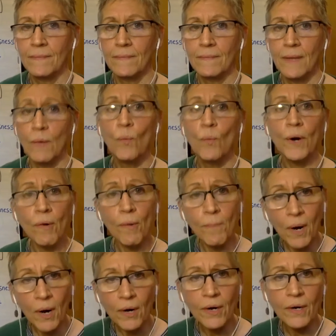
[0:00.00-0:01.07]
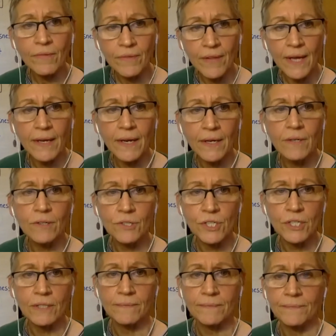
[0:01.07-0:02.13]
And we're a part of that energy.